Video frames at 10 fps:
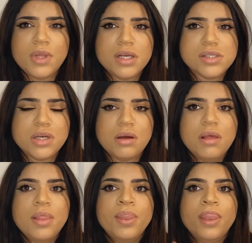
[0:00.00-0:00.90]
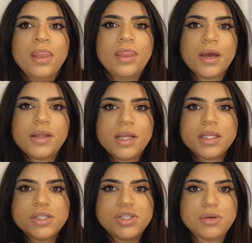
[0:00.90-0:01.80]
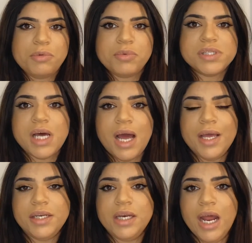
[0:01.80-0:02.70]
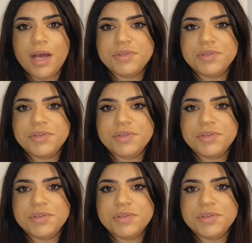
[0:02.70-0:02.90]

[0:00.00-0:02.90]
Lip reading: So the good thing that she told me was that I didn't have